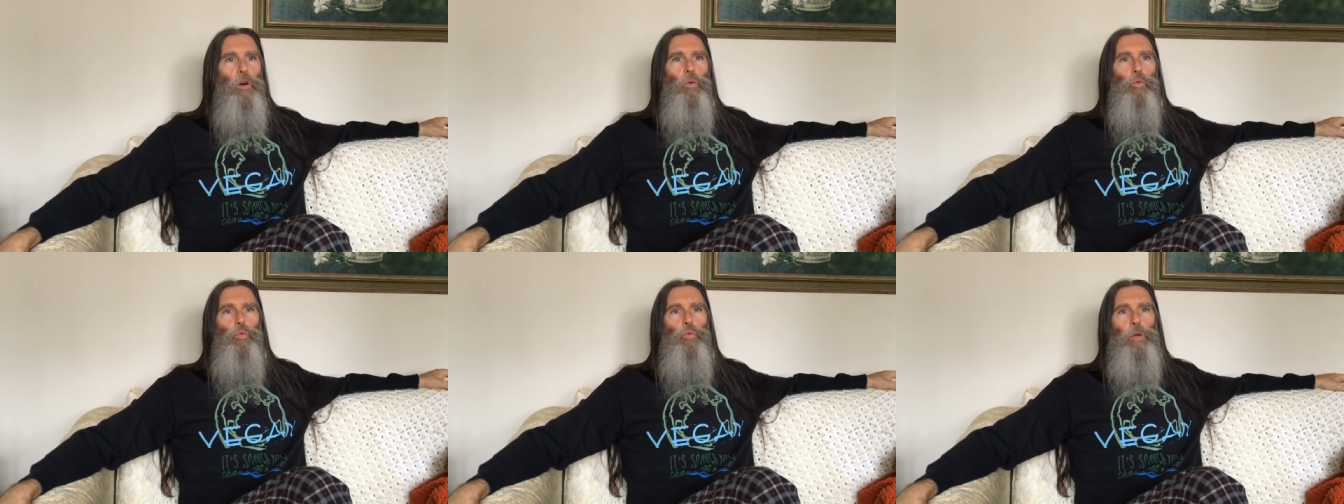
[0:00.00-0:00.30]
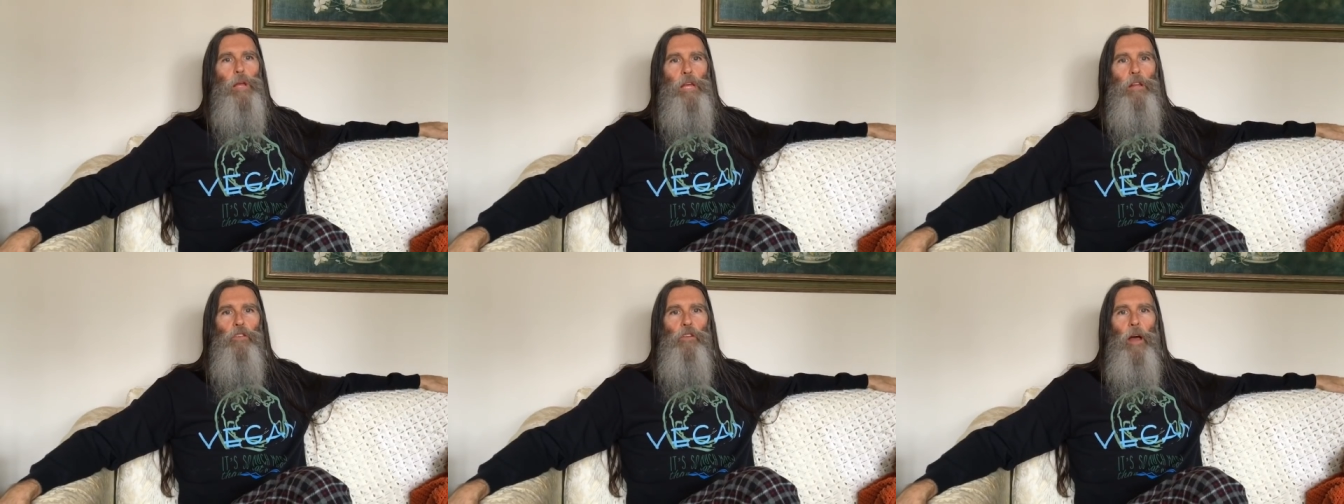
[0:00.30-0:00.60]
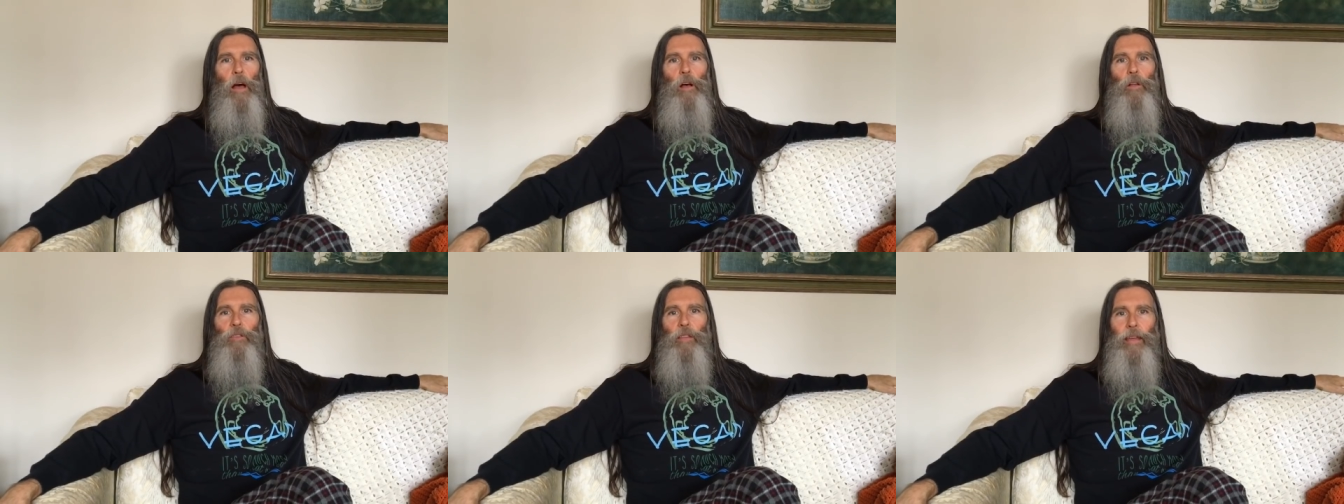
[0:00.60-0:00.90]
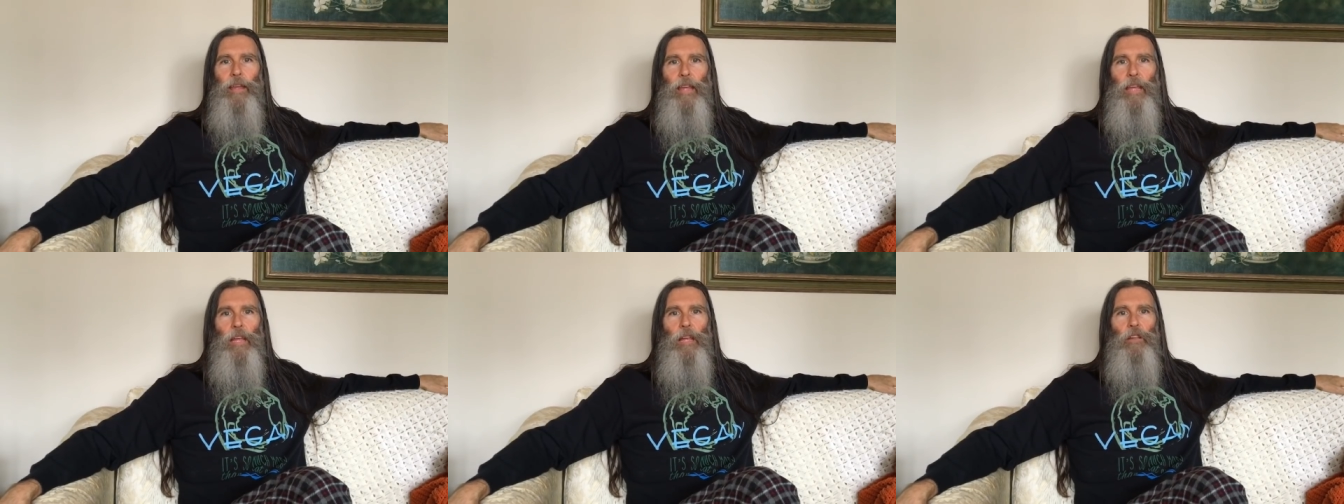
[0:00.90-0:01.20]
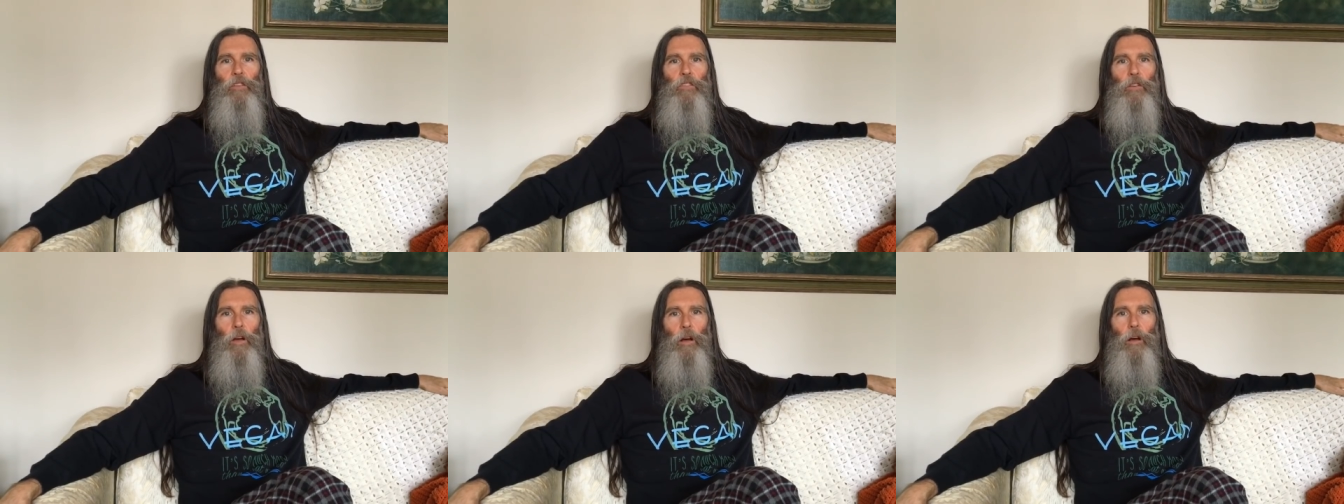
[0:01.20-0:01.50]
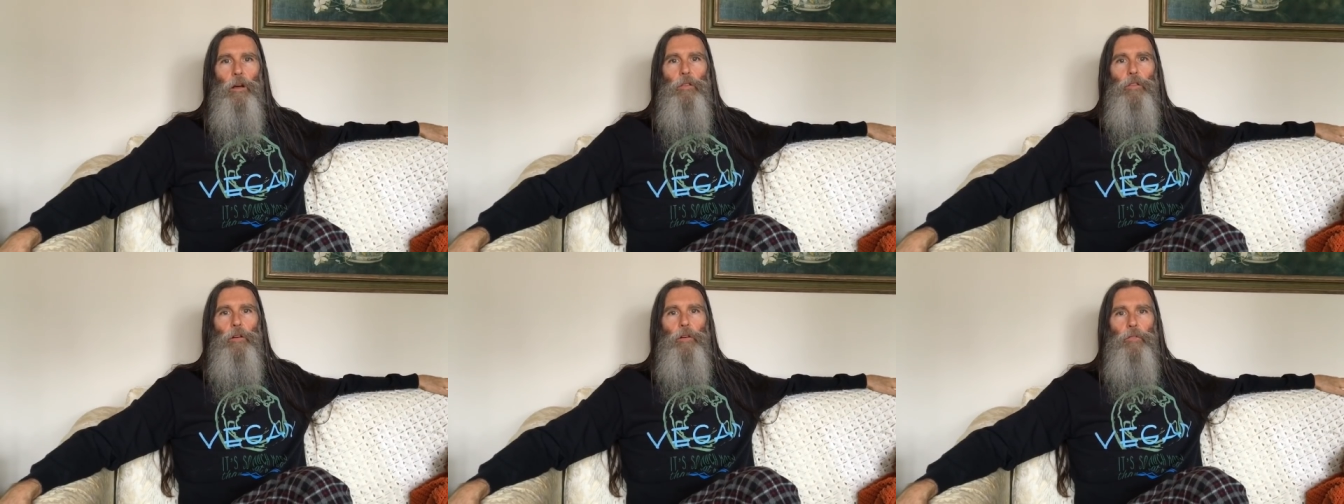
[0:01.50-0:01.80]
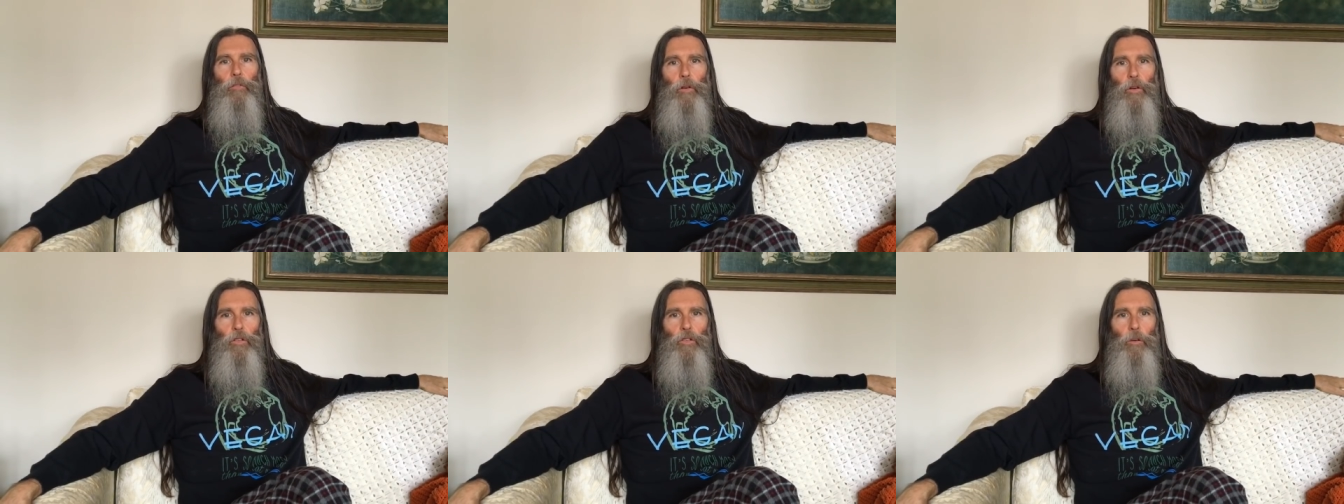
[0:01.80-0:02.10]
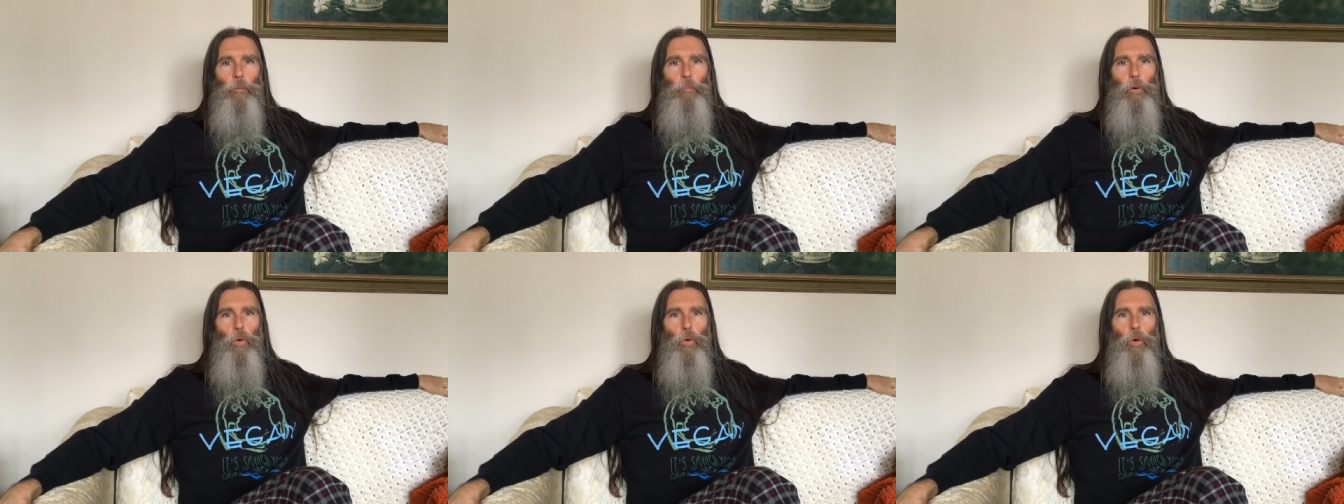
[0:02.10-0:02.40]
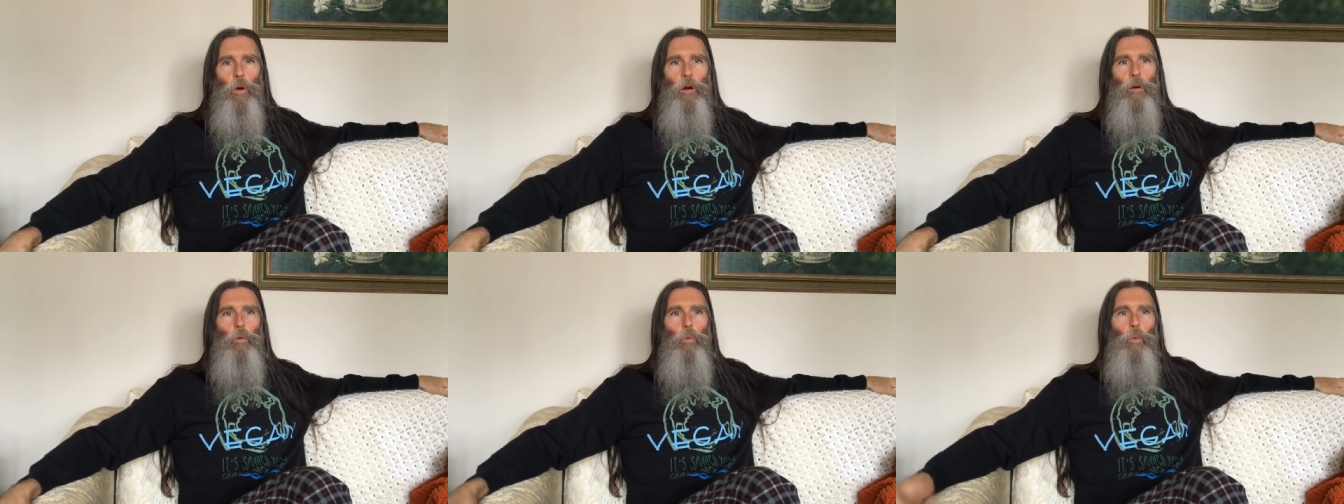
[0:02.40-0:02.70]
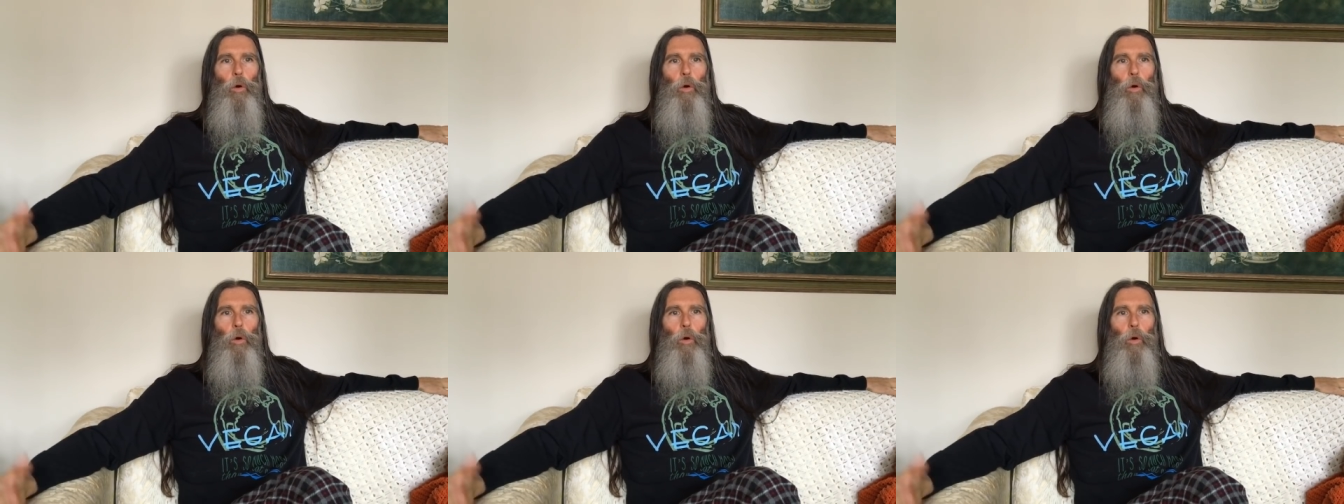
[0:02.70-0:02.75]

reach out to each other for support.